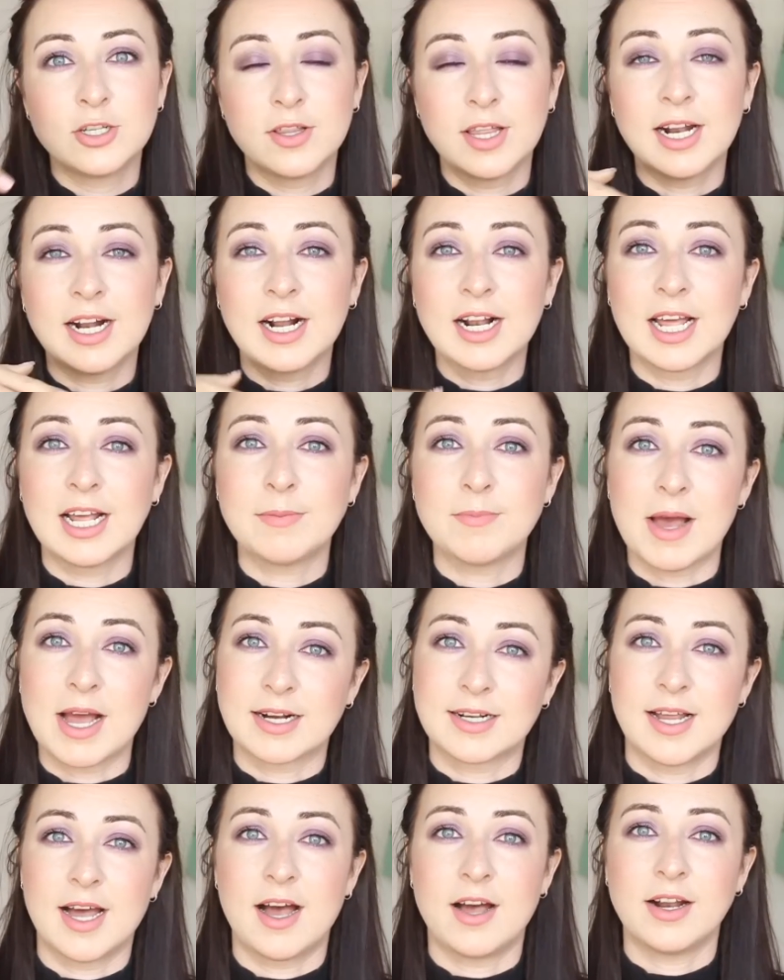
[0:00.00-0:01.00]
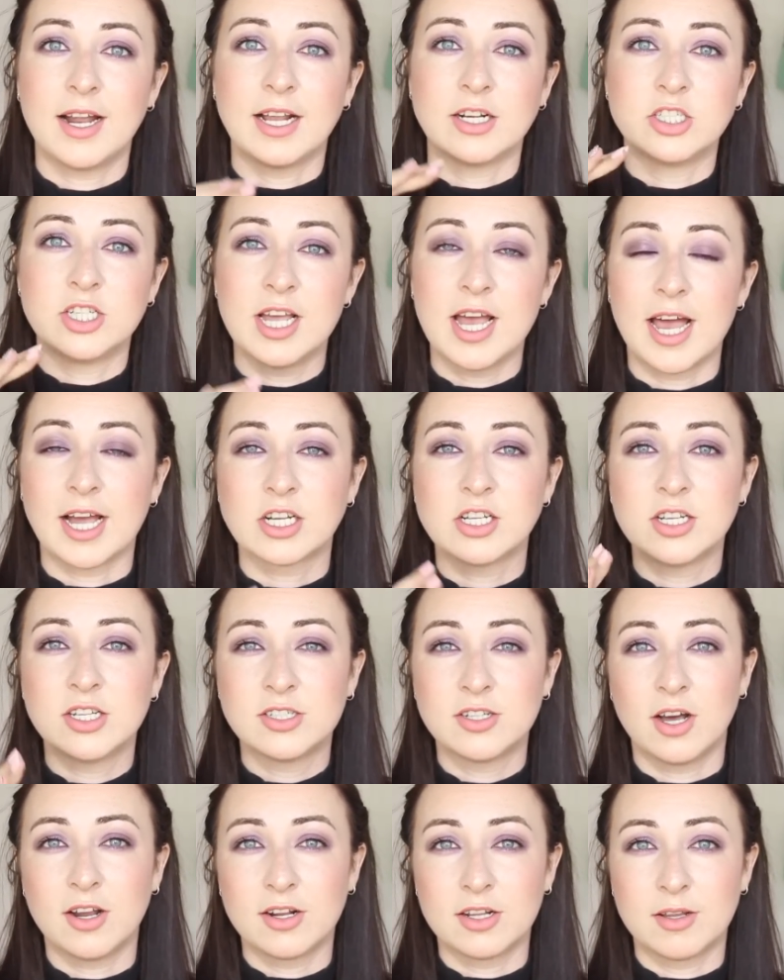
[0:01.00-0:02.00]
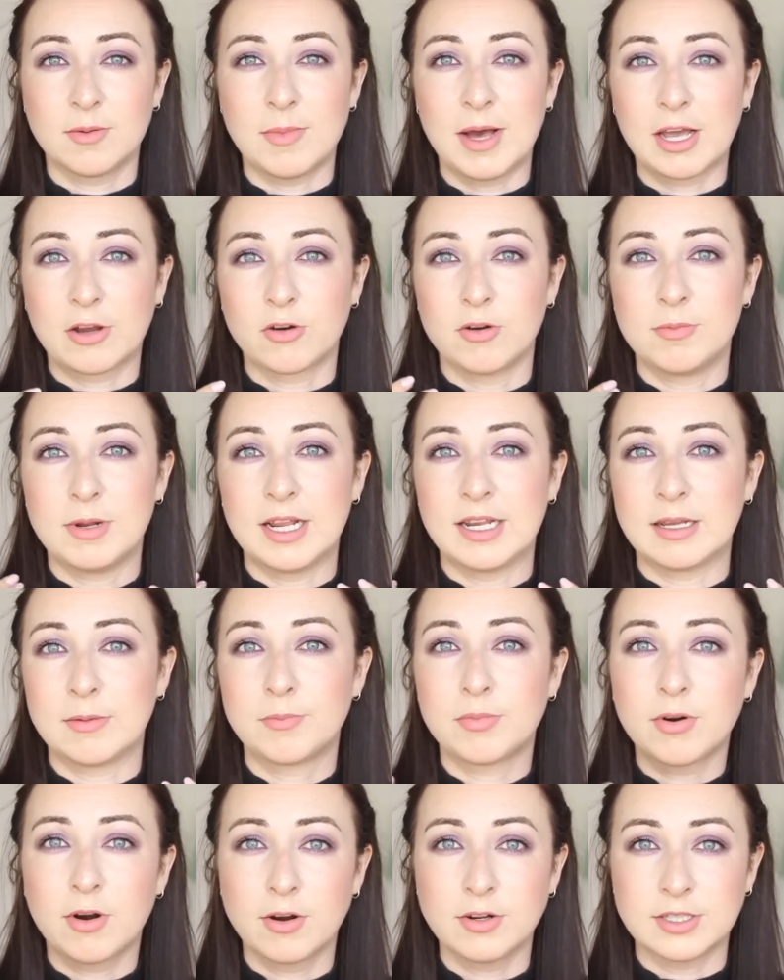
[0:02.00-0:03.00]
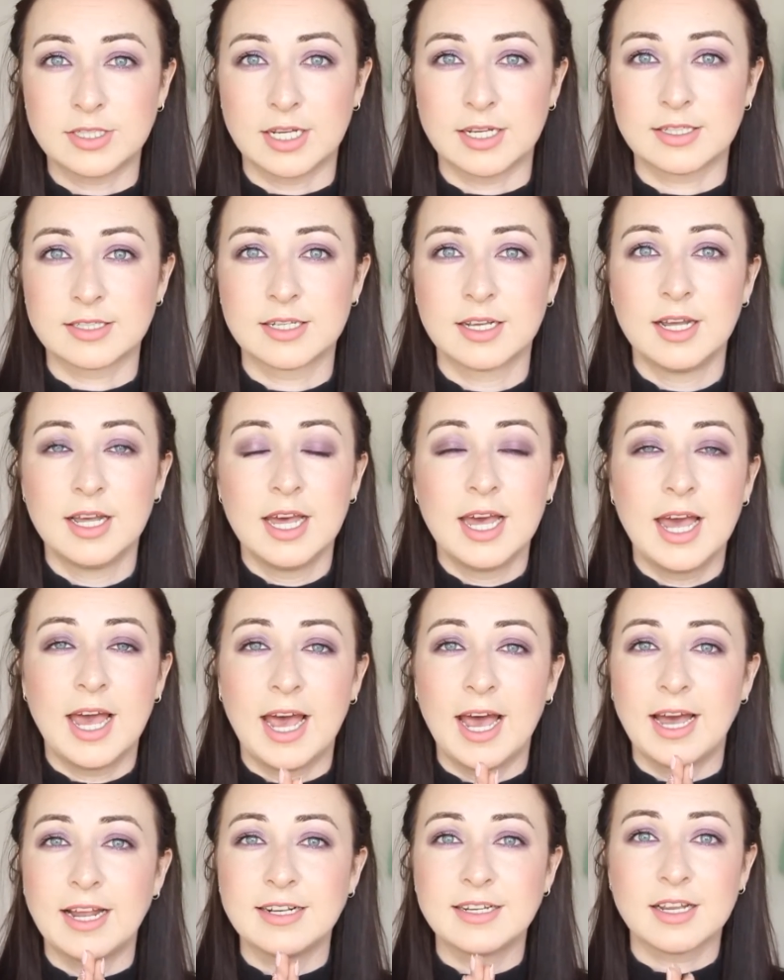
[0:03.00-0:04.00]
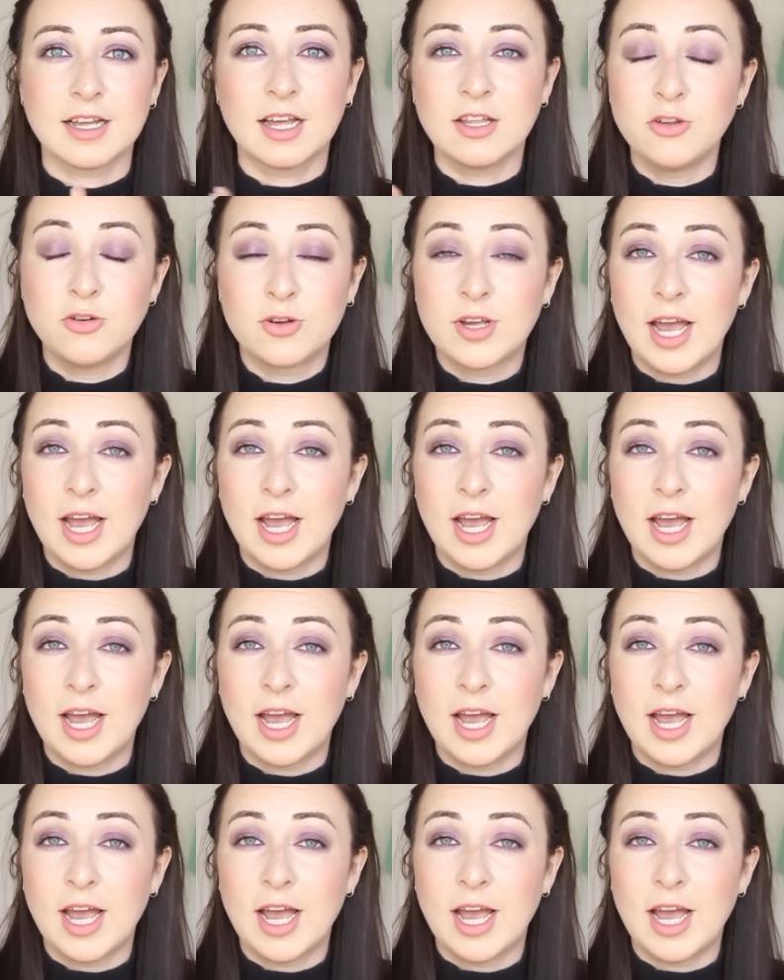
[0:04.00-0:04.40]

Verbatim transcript: So then I laid back down and she actually started the microblading process. And you